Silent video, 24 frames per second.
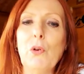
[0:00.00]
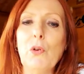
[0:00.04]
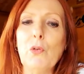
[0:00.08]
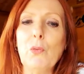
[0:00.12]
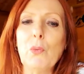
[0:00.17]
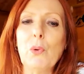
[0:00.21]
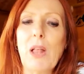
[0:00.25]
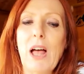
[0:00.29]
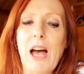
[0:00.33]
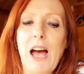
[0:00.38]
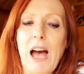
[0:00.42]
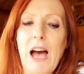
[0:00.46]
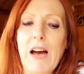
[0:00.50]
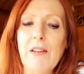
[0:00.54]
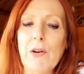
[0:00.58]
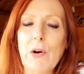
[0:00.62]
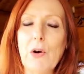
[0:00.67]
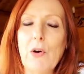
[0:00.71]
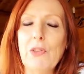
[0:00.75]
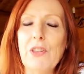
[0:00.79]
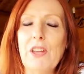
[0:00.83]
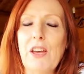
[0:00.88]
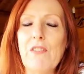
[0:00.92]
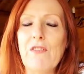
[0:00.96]
will have it
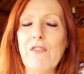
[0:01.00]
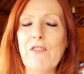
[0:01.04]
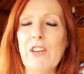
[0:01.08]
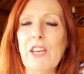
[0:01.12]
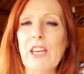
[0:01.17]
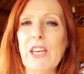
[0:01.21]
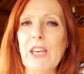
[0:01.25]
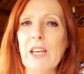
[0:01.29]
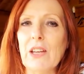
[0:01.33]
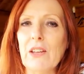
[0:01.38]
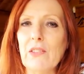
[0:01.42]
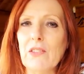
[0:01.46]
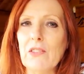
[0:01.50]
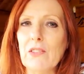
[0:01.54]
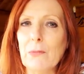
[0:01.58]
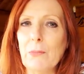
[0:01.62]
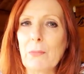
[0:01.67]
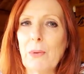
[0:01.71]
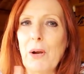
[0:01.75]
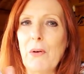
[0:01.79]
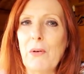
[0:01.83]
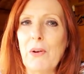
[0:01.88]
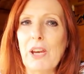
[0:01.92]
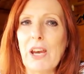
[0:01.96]
on their fingers,
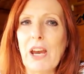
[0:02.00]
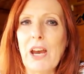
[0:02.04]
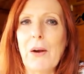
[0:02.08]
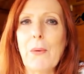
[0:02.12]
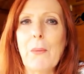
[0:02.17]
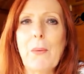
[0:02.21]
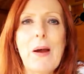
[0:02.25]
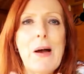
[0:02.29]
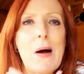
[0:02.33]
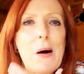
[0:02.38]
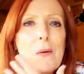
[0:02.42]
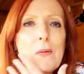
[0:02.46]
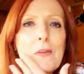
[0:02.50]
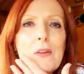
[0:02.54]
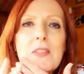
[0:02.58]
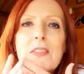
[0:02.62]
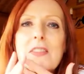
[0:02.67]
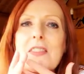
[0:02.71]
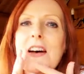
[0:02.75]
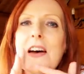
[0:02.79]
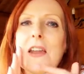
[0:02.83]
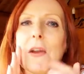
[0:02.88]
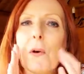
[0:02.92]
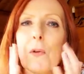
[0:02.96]
smearing it around, and
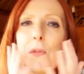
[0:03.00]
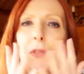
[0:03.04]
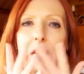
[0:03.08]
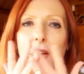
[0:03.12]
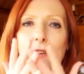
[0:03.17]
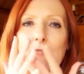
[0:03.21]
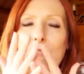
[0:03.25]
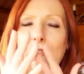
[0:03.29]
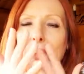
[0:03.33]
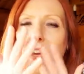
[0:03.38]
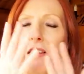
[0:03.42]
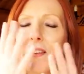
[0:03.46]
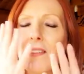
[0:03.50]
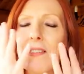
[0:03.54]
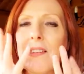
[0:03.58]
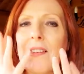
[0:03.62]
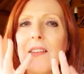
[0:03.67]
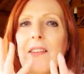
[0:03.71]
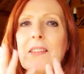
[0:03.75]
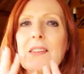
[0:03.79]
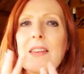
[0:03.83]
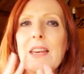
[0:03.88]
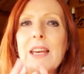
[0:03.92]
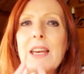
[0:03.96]
then on their
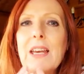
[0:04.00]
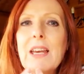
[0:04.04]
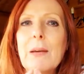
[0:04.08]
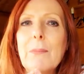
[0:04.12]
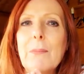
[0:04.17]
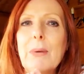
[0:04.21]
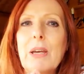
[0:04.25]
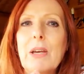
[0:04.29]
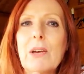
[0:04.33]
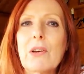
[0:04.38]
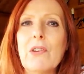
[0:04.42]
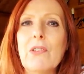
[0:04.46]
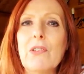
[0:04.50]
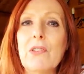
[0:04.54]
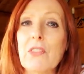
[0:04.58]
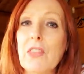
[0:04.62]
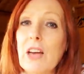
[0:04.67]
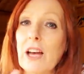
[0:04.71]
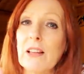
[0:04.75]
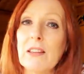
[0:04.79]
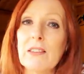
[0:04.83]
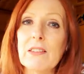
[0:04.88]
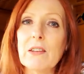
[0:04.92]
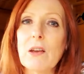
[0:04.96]
faces, because
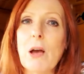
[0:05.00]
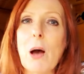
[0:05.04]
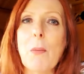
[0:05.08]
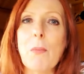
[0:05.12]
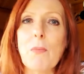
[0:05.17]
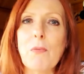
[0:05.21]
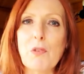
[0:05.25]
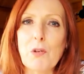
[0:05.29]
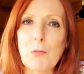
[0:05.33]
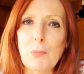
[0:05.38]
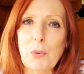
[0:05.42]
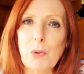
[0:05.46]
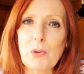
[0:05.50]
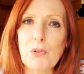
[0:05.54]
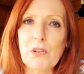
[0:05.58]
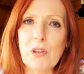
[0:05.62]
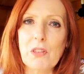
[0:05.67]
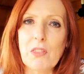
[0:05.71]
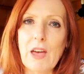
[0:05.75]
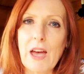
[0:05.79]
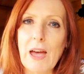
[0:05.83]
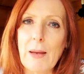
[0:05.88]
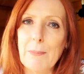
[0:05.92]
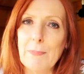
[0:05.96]
that's comfortable to
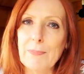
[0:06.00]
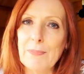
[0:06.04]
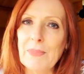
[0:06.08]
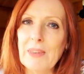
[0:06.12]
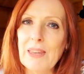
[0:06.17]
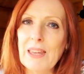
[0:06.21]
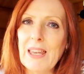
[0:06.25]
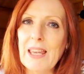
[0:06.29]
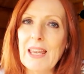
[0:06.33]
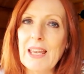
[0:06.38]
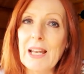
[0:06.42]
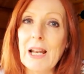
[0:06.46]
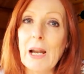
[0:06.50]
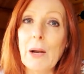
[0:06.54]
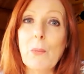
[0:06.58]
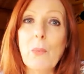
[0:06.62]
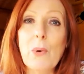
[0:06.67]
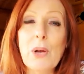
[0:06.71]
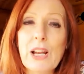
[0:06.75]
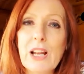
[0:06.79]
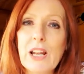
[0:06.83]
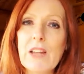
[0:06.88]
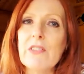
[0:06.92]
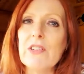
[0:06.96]
them. Now,
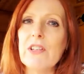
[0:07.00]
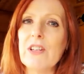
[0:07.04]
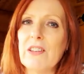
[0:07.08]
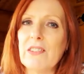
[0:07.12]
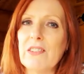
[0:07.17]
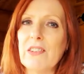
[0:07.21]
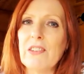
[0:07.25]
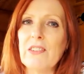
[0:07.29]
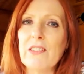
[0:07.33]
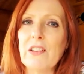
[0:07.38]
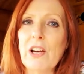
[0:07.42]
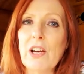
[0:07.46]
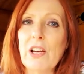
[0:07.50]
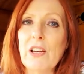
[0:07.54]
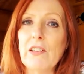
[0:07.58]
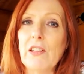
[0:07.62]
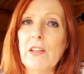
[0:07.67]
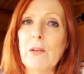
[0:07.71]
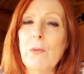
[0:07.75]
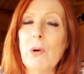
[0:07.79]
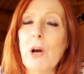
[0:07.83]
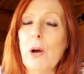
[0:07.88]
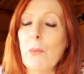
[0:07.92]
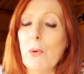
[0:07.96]
we live in a
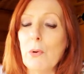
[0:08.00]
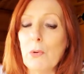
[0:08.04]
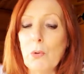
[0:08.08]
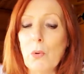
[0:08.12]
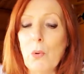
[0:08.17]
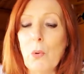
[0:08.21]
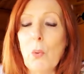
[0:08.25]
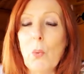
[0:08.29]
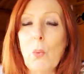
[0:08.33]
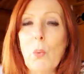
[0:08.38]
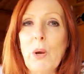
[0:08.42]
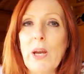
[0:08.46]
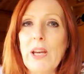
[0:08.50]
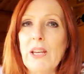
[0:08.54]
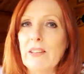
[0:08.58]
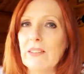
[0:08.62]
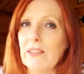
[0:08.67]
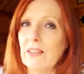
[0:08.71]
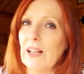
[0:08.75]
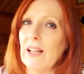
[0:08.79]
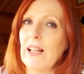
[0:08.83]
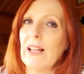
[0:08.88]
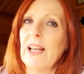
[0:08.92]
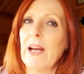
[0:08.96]
society where we're always
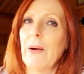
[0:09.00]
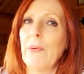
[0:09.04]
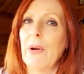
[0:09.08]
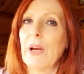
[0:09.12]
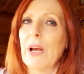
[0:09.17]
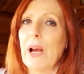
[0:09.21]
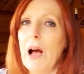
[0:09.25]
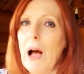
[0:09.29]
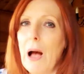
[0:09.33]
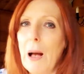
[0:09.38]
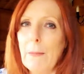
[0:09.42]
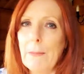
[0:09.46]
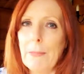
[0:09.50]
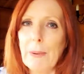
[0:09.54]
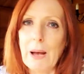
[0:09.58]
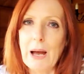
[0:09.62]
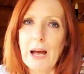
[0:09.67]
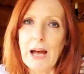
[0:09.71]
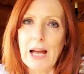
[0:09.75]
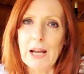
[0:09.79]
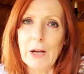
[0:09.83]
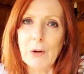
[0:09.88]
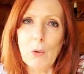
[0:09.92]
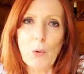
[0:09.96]
clearing up
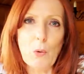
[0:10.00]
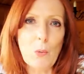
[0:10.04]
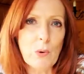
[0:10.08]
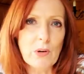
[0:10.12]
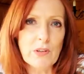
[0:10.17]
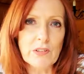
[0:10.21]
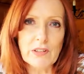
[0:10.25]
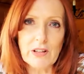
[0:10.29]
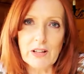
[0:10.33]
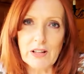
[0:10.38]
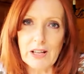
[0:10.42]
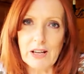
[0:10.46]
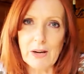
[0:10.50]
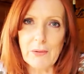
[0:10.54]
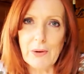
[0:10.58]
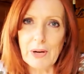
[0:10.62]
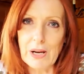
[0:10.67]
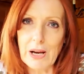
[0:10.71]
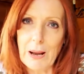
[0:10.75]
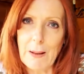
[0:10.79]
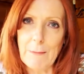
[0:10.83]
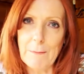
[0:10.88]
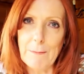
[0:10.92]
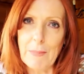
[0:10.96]
and always
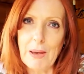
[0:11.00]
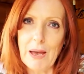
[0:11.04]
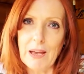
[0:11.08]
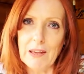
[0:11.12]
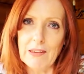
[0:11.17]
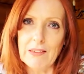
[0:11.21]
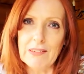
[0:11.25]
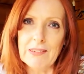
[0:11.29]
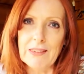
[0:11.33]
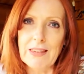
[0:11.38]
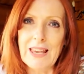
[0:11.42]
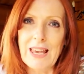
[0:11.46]
clearing up mess,